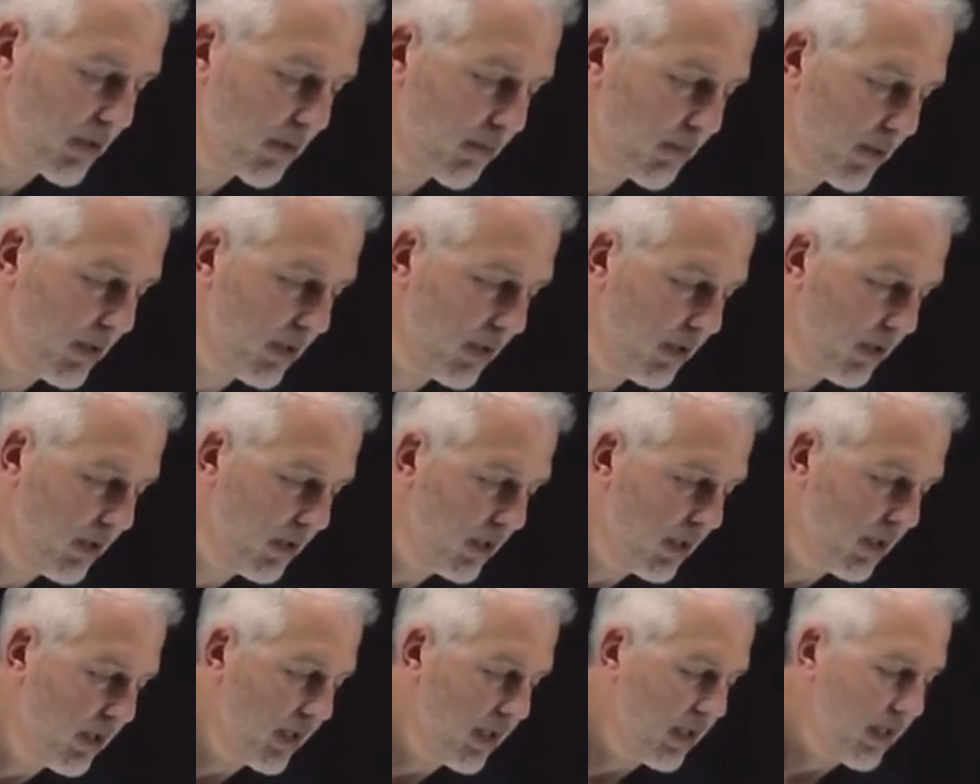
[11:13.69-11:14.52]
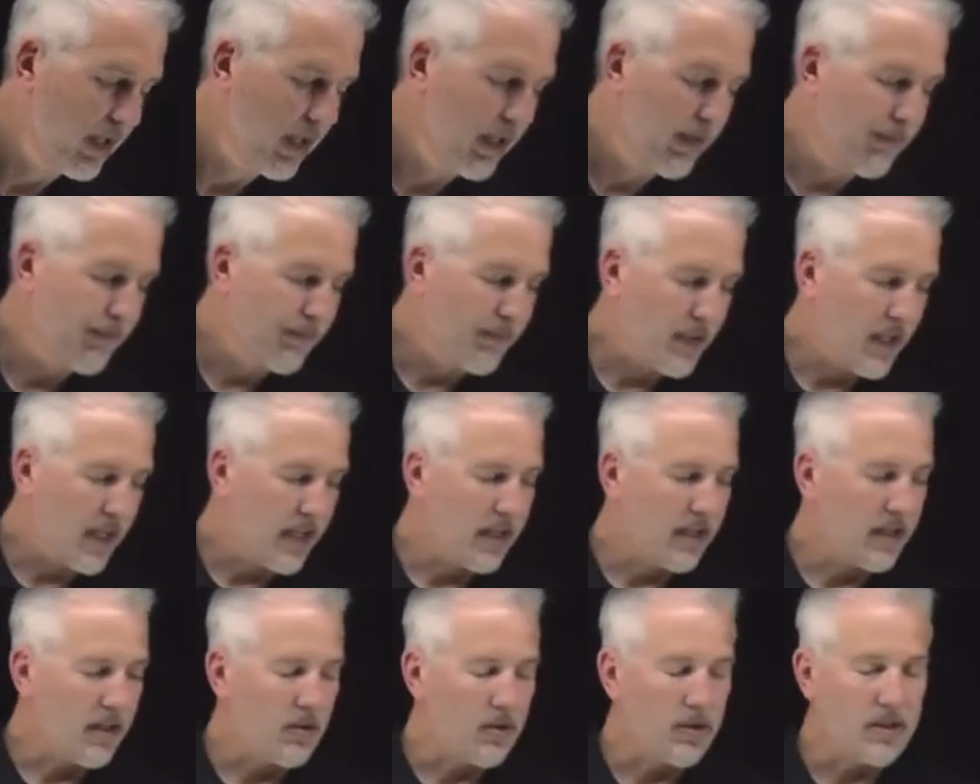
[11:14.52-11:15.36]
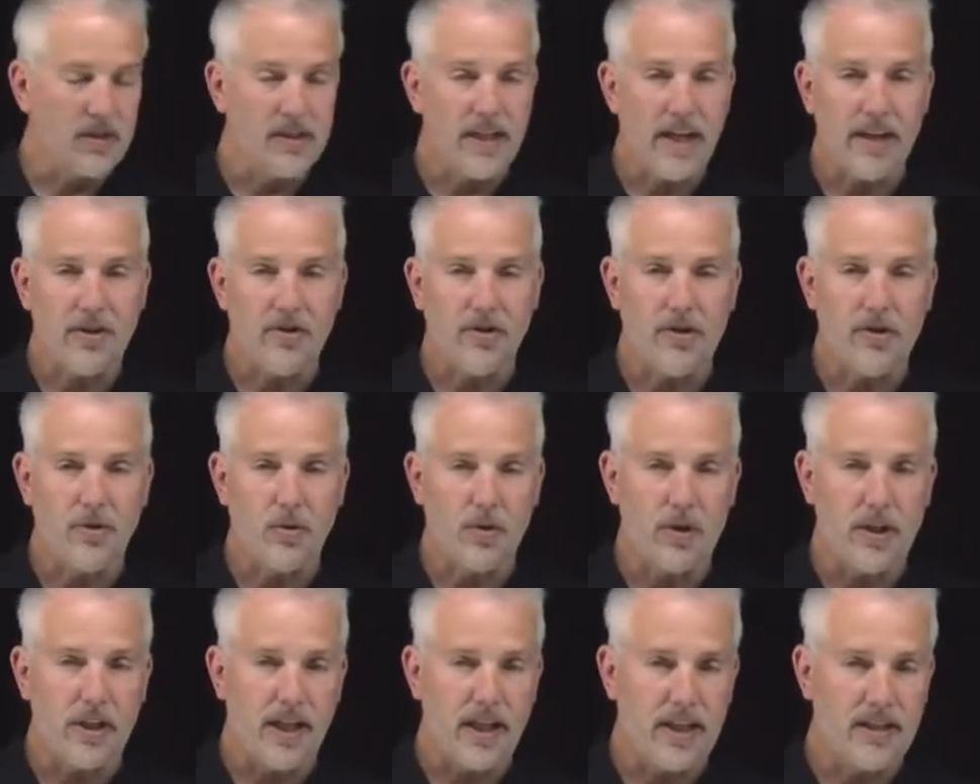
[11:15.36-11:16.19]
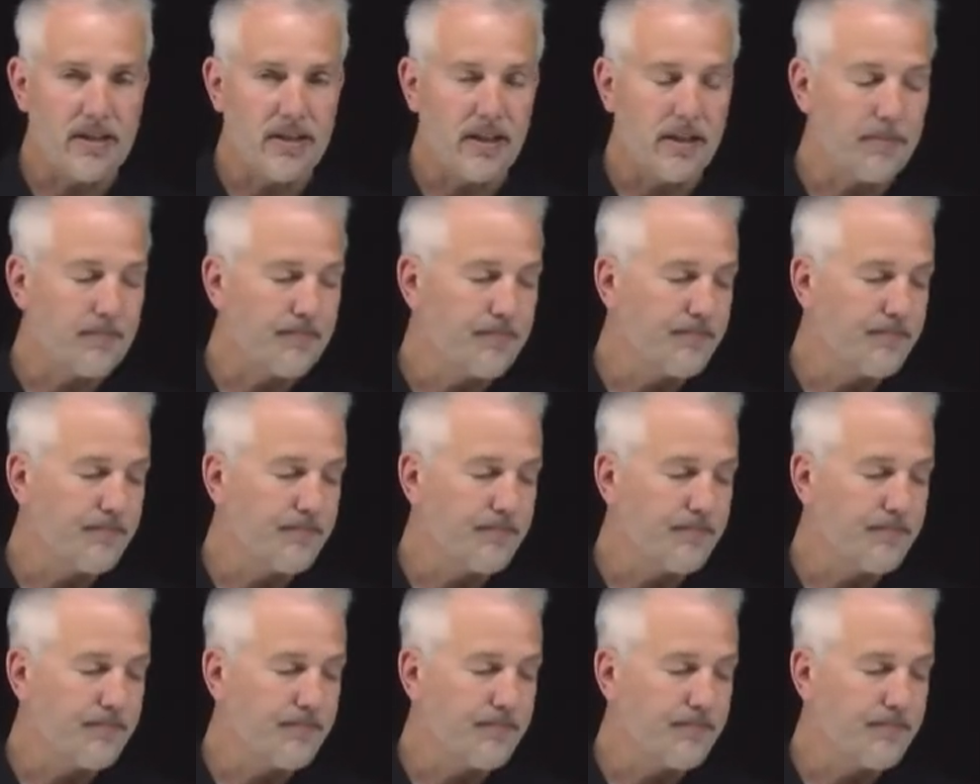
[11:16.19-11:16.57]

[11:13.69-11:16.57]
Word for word: to me heading exactly toward the exit.